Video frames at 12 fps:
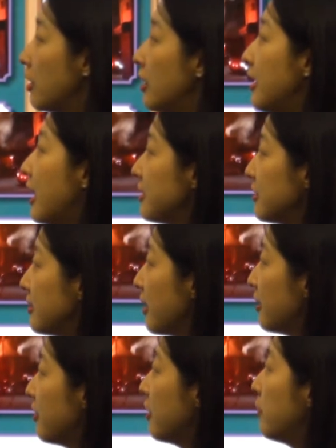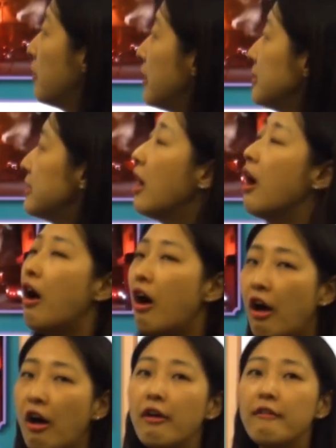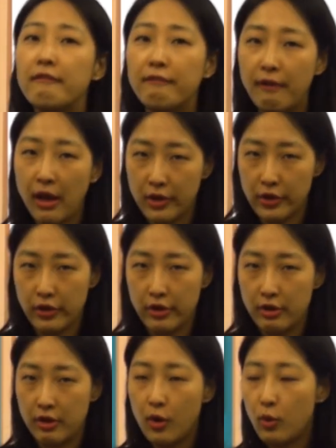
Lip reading: Last night there was a fire.